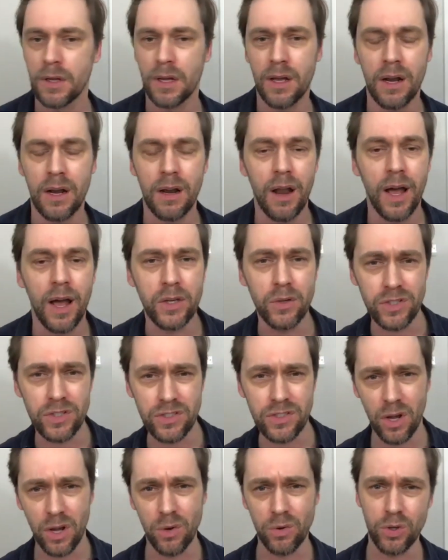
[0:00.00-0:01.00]
Like you're
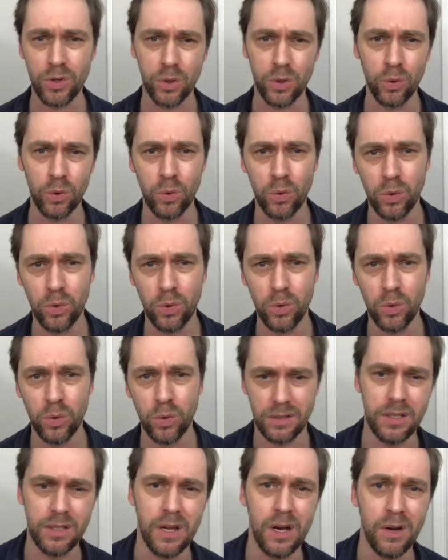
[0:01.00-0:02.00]
so cool.
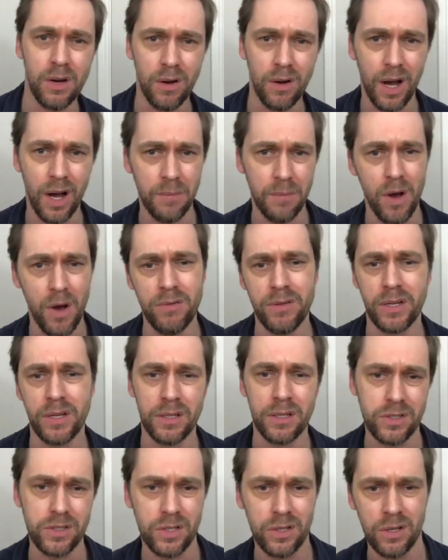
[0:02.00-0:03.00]
You know, I'm only
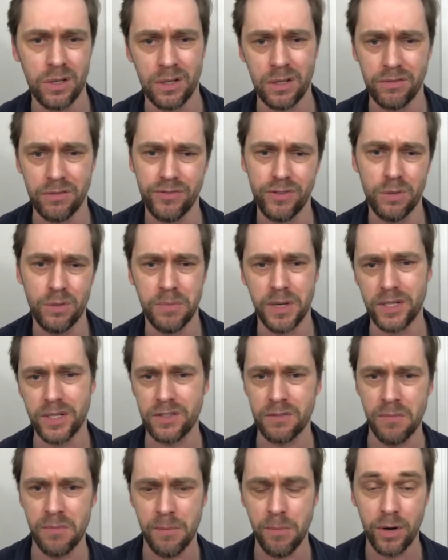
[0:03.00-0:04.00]
going to turn a few bits
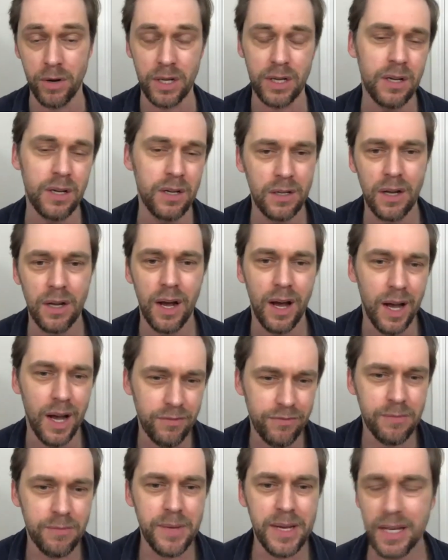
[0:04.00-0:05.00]
of my body.
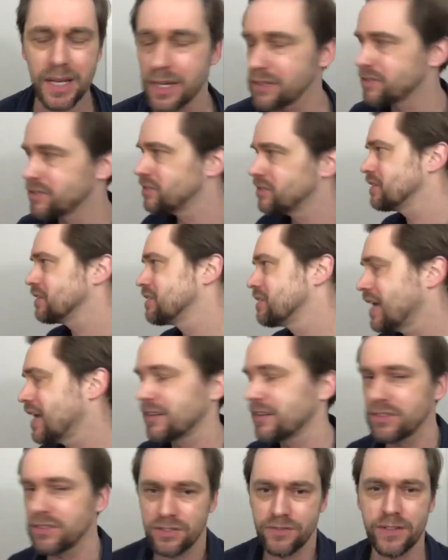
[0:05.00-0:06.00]
For me, it's just,
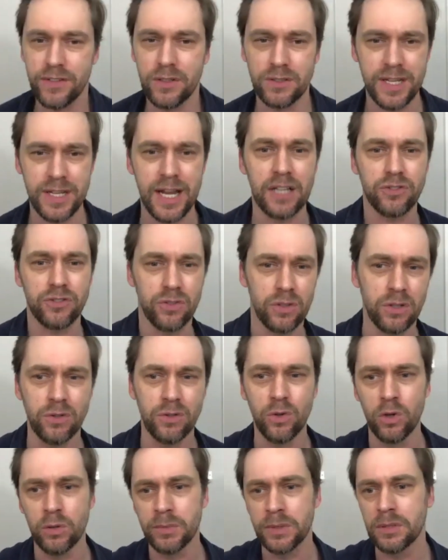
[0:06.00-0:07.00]
that just feels natural and
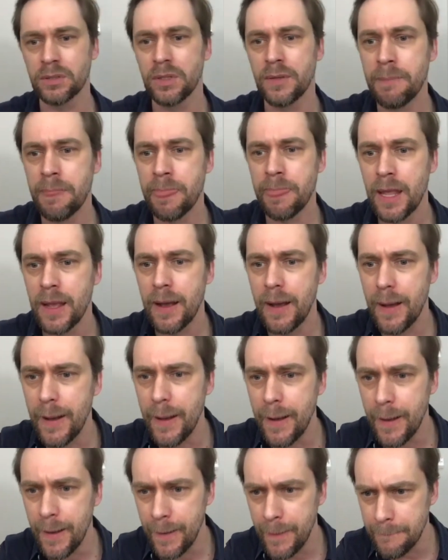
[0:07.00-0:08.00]
normal.
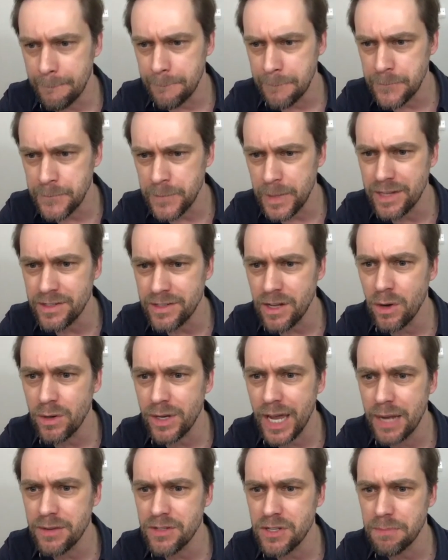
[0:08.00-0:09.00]
Is it
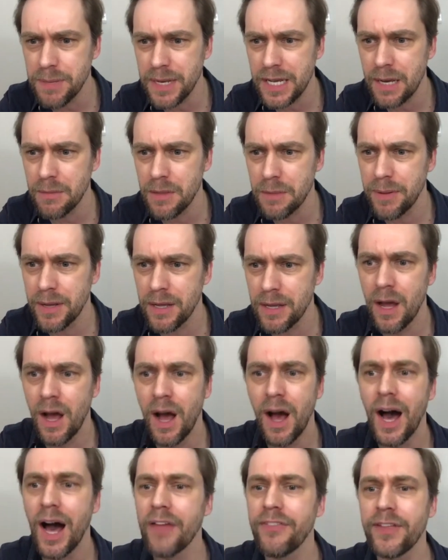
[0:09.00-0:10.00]
okay to pick up the paper?
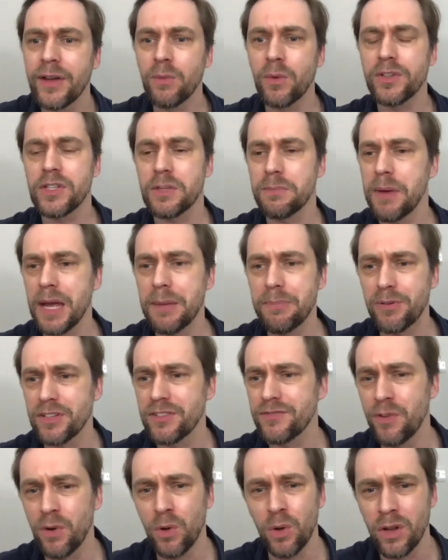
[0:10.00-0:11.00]
I think once the paper has
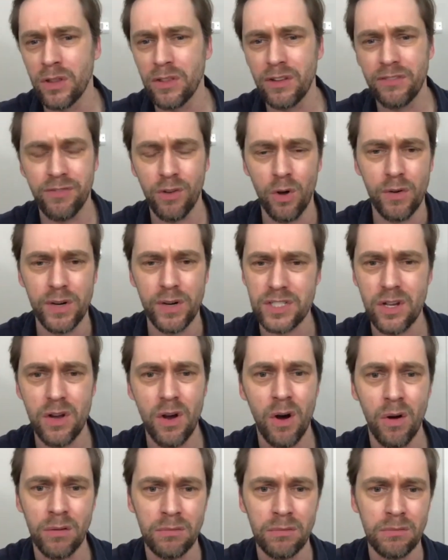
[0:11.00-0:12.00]
fallen on the floor, it's
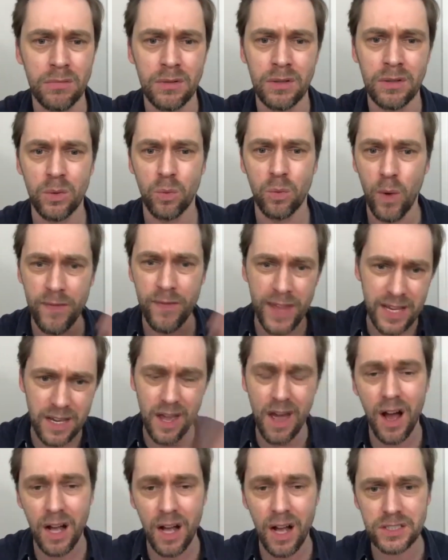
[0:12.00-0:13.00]
gone. When they
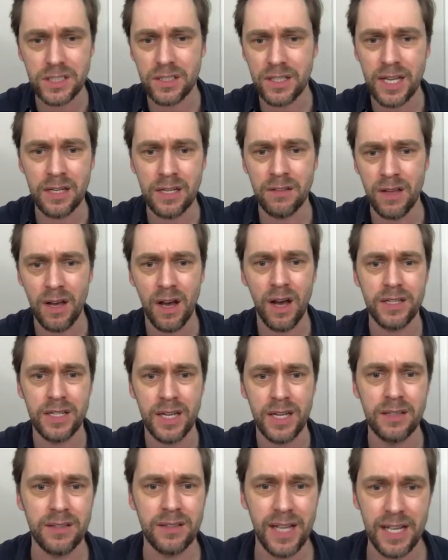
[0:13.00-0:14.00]
cut at the end of the
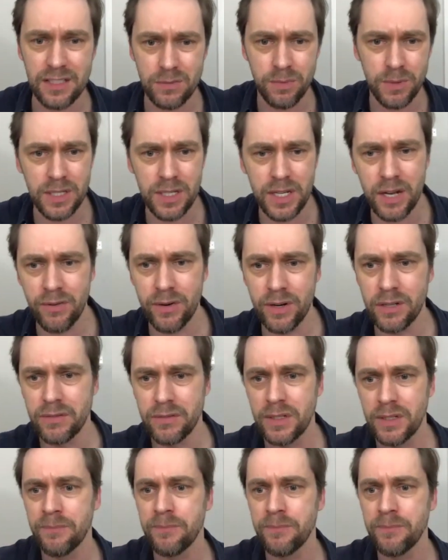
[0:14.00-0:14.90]
ident, that's when you get rid of it.